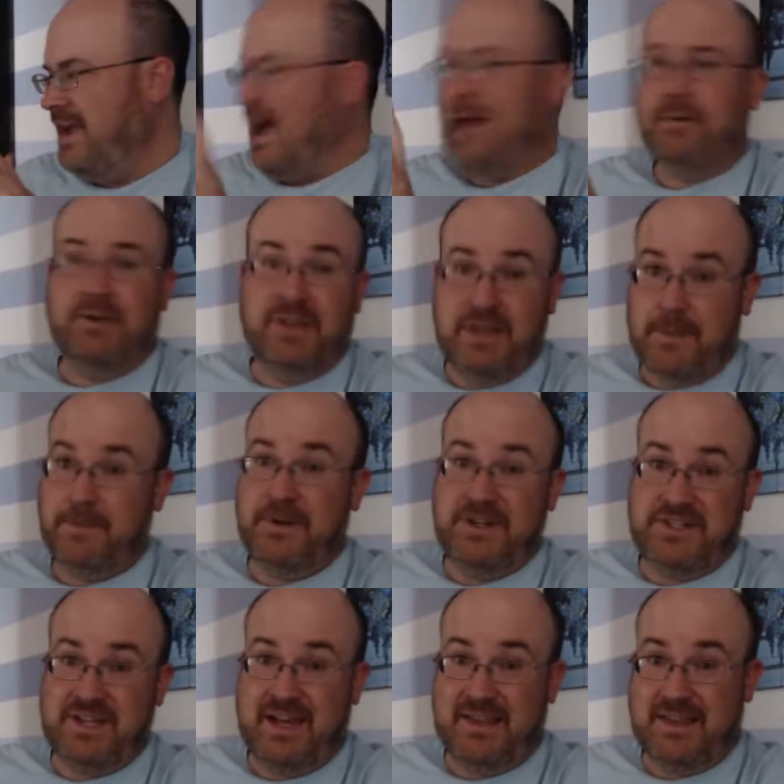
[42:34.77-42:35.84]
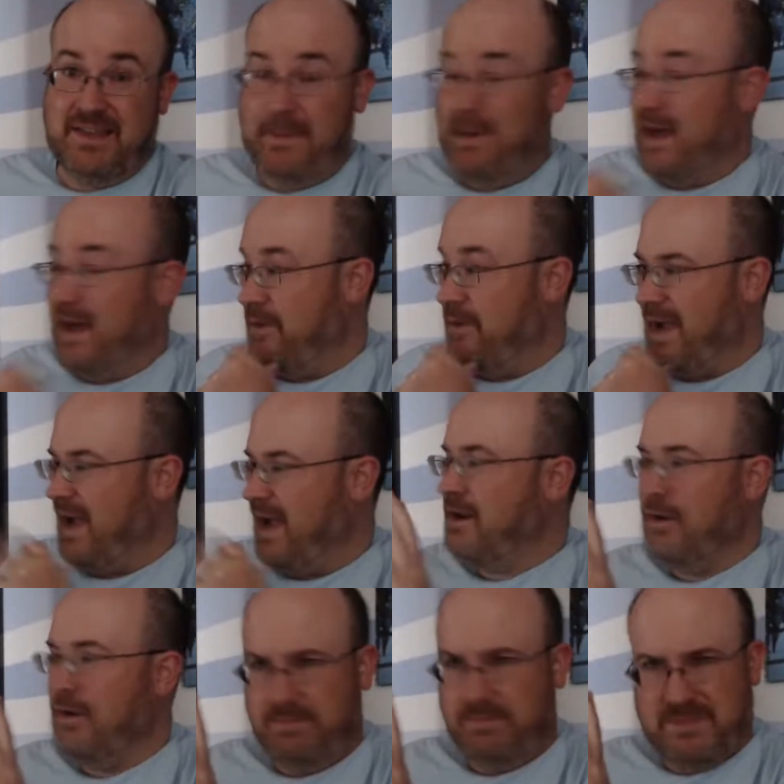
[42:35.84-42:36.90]
I really appreciate that. By the way, I
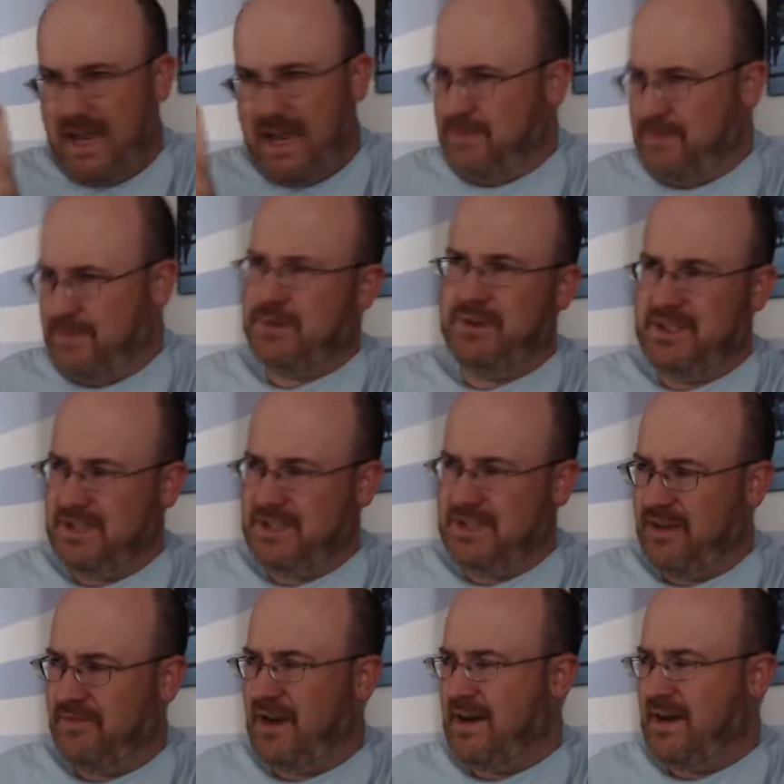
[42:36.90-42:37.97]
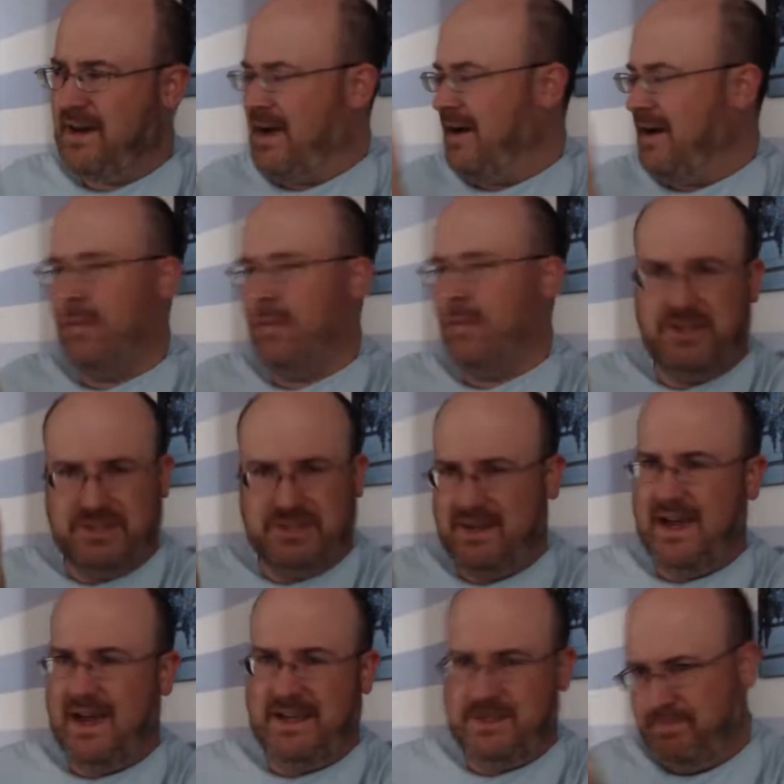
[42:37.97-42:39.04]
know times are really tough right now. I don't want you
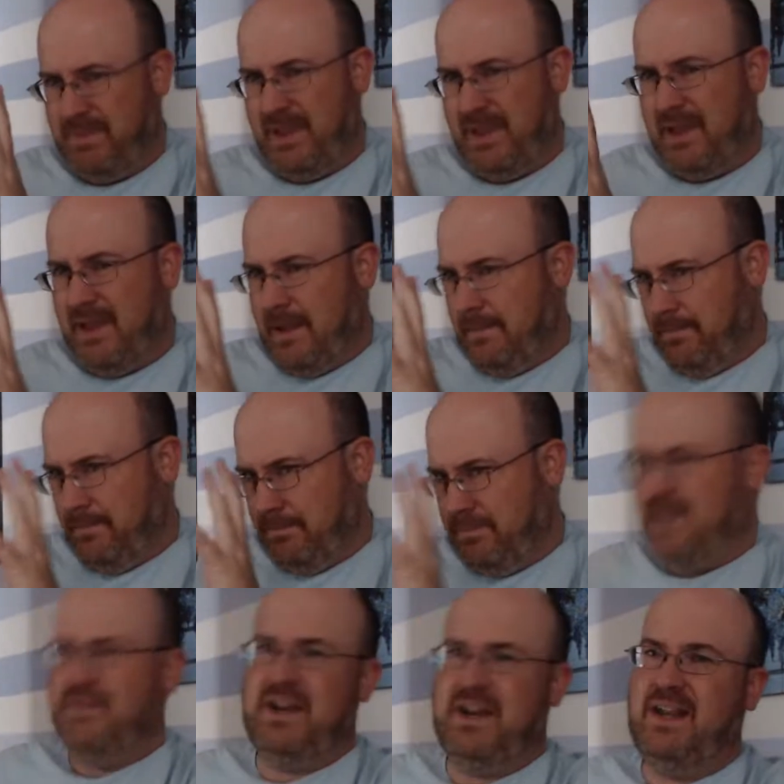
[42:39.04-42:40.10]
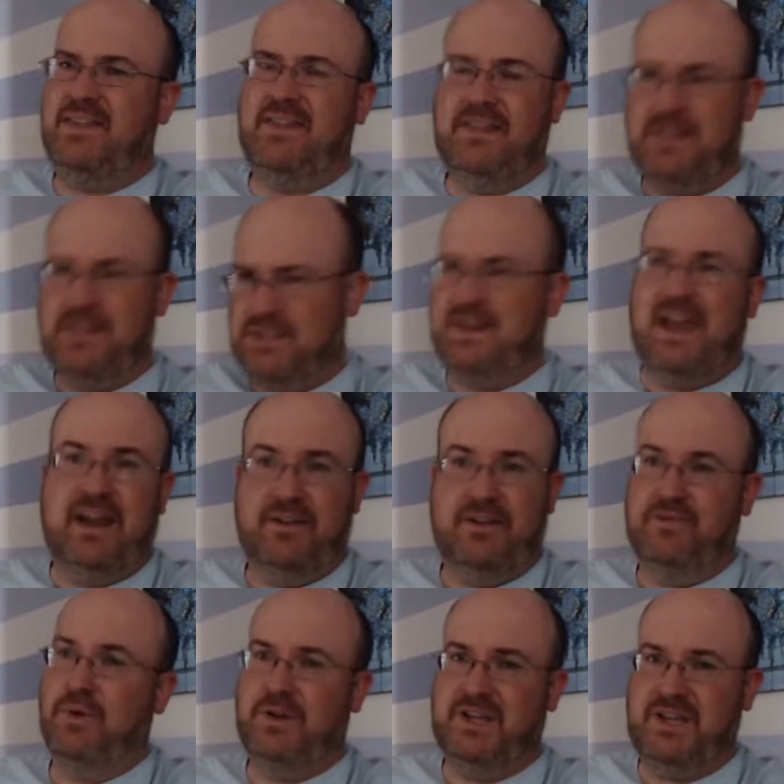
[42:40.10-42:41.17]
guys giving anything that you can't
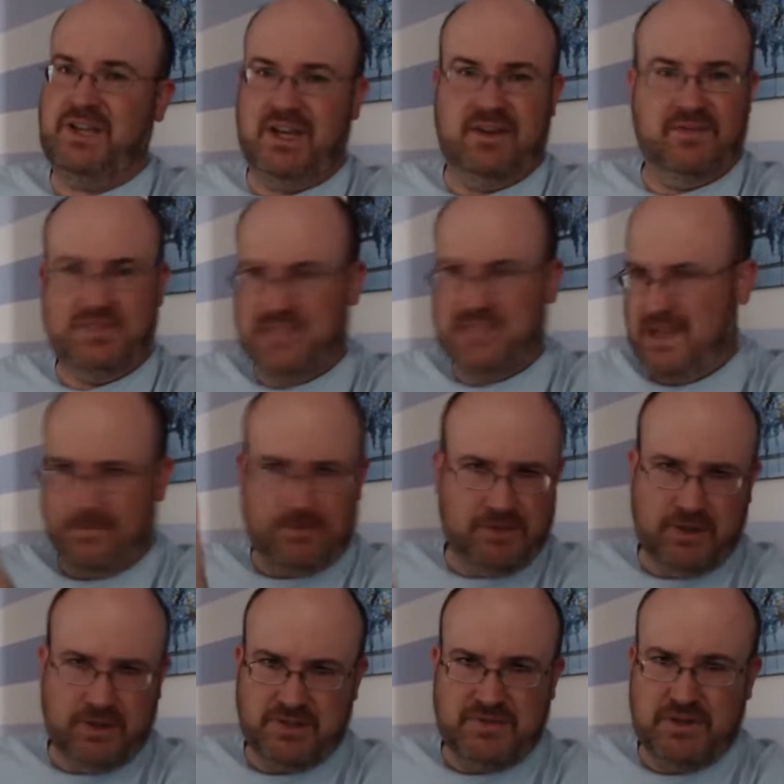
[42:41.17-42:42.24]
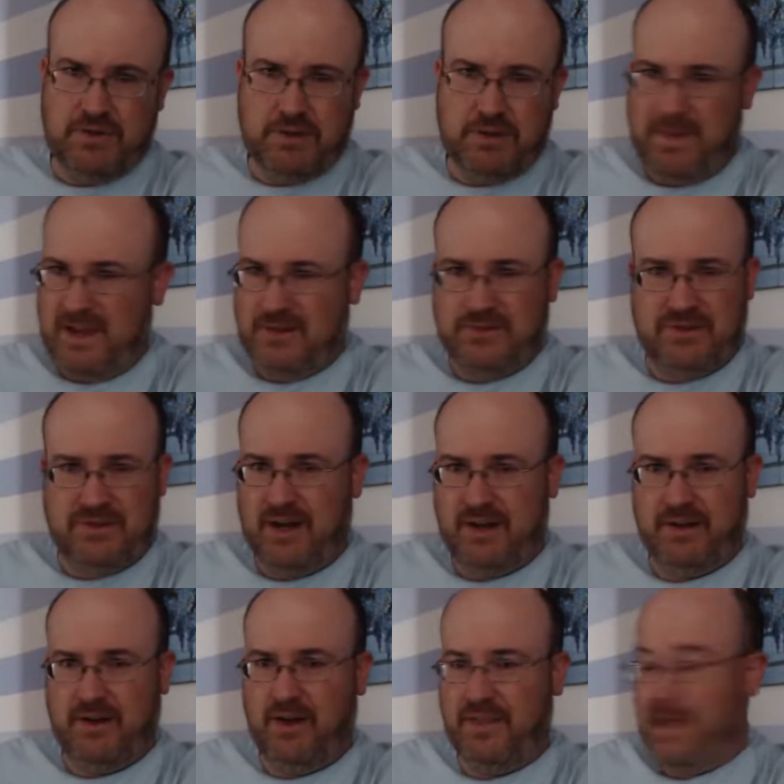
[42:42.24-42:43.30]
afford to give. Same for those of you in the Patreon
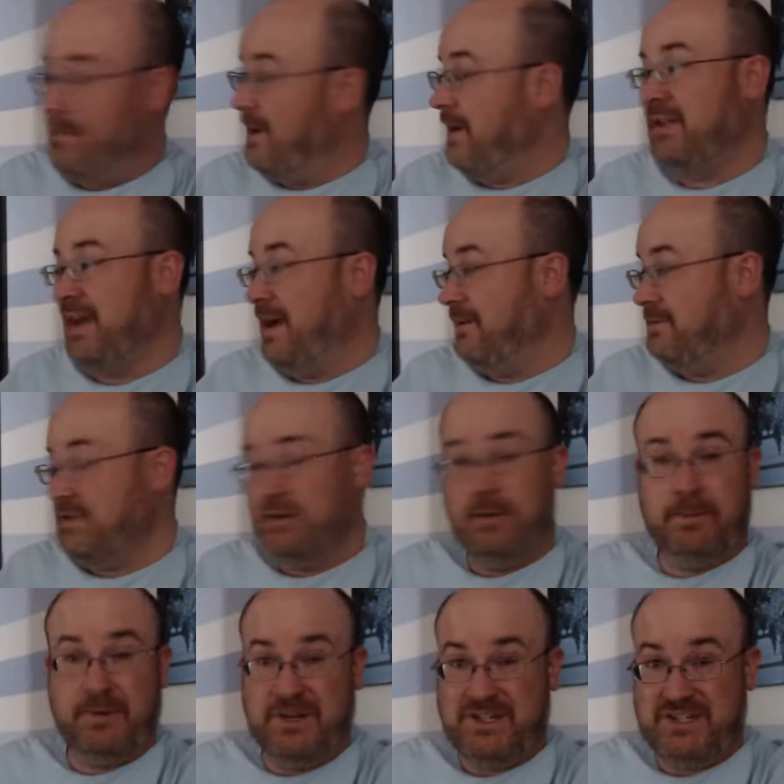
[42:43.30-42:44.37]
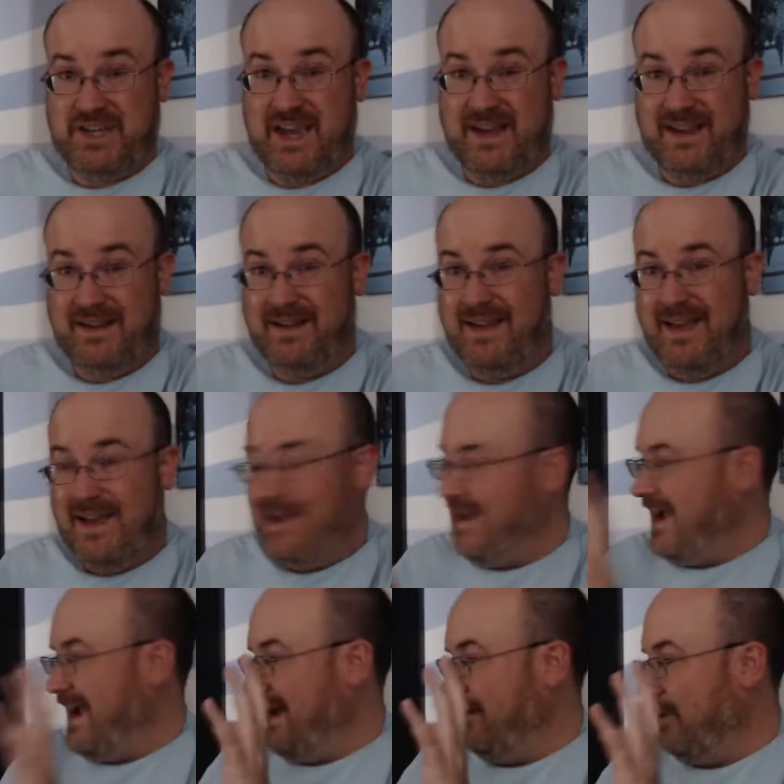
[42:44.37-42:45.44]
and all that. But I do appreciate it,
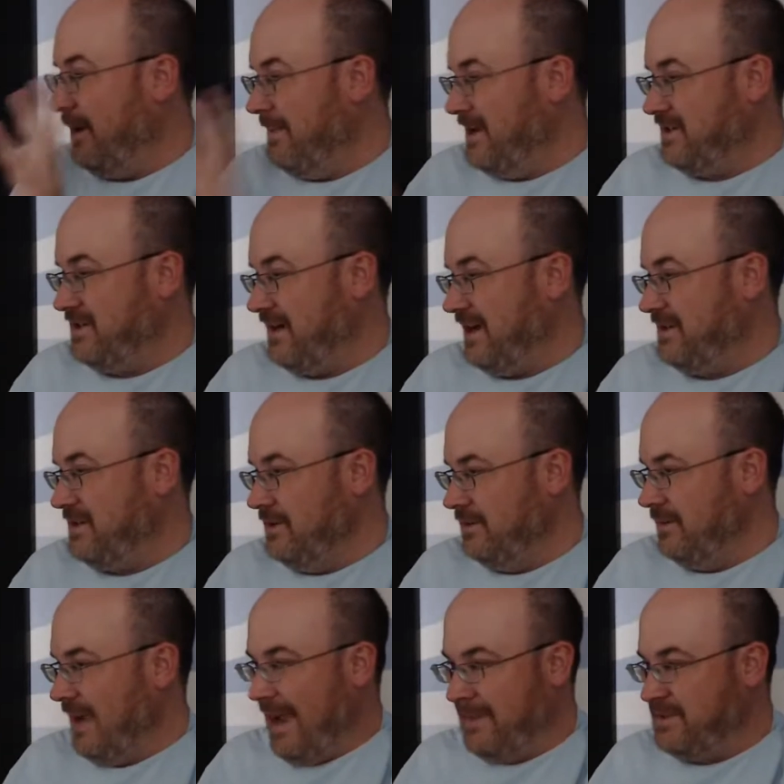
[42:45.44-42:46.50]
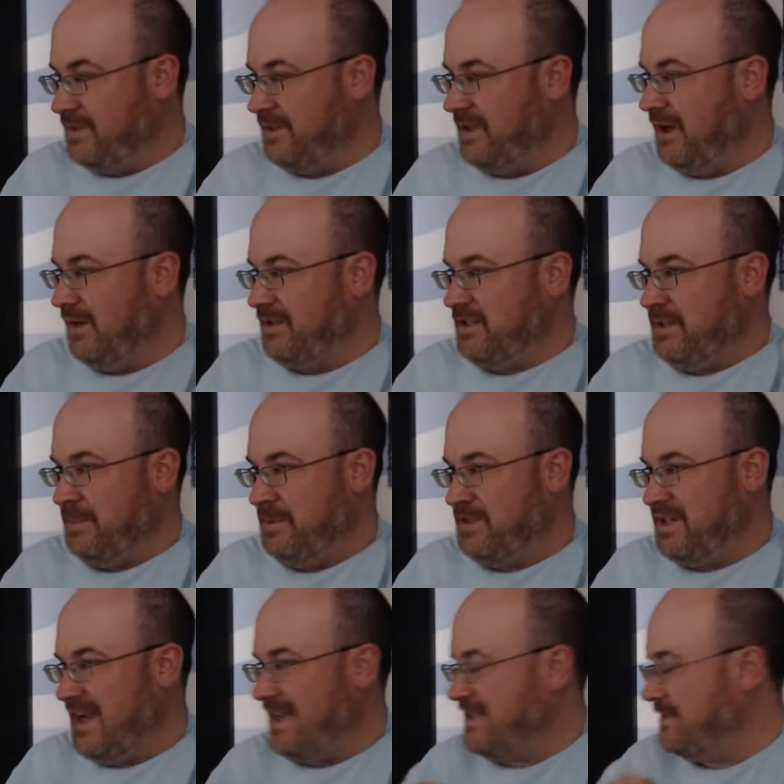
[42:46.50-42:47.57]
and I want to make sure I do absolutely all the super
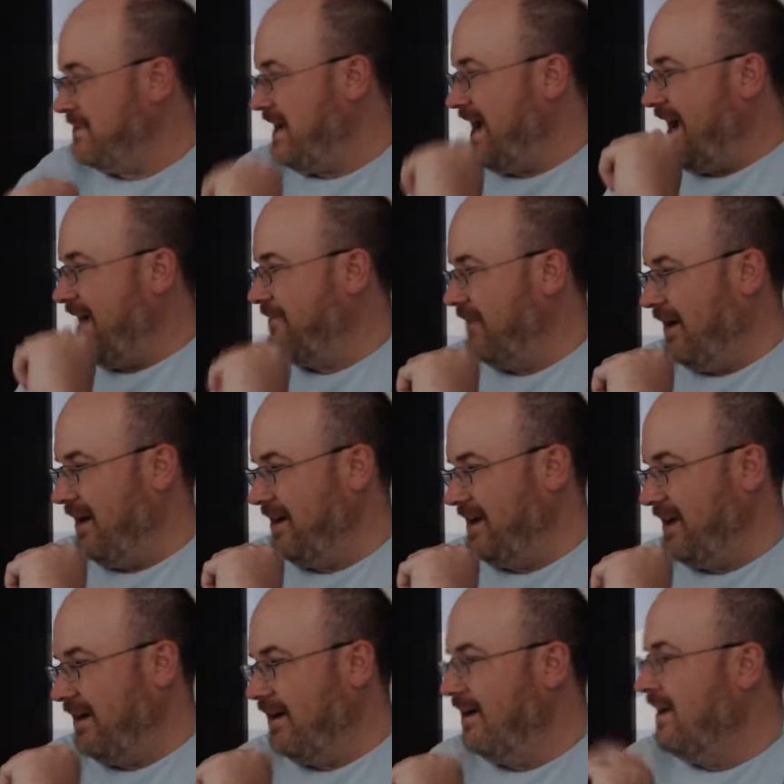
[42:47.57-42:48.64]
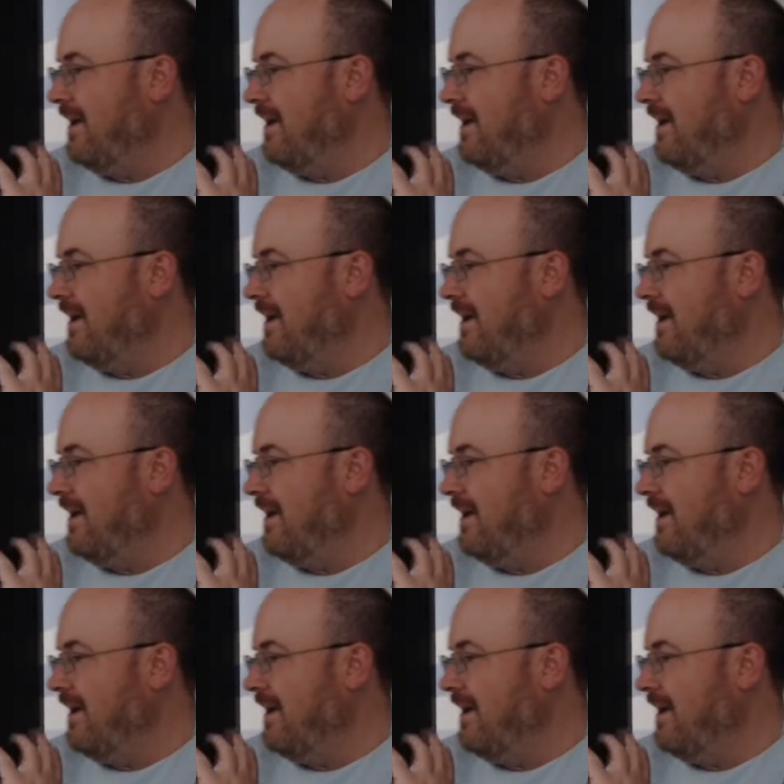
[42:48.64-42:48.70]
chats that we have on here.